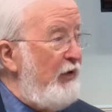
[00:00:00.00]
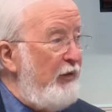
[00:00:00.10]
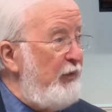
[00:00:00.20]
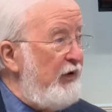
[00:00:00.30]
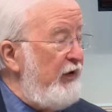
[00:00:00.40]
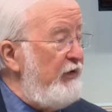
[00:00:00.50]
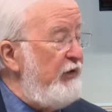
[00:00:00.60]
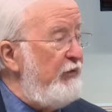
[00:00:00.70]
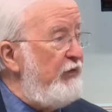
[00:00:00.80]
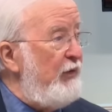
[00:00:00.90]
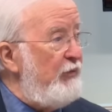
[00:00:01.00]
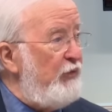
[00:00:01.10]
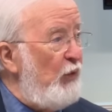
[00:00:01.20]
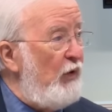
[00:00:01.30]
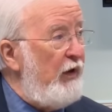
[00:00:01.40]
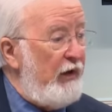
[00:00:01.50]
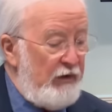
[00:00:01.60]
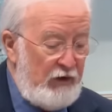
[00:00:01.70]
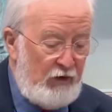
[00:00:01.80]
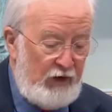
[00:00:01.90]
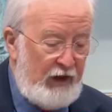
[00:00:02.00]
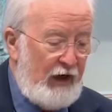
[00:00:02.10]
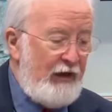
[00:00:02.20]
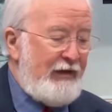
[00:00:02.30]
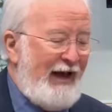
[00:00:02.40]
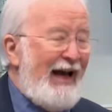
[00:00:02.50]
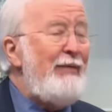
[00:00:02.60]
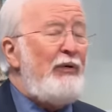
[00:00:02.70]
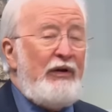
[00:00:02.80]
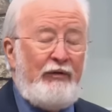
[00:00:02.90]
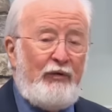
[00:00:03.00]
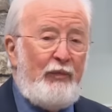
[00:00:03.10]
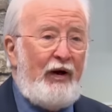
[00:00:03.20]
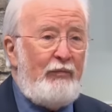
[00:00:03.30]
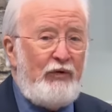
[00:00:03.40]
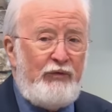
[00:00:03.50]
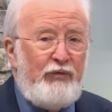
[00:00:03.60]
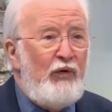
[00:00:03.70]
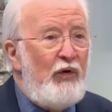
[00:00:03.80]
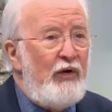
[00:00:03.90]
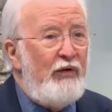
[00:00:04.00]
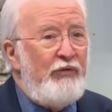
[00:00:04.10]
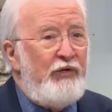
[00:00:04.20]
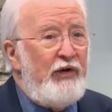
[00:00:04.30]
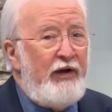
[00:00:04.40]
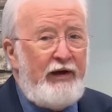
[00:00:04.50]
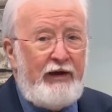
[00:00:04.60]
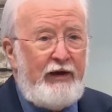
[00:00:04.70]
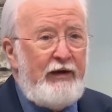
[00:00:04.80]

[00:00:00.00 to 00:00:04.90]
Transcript: manipulation of some sort, and yeah. you know, and I I believe the Bible is full of genetic.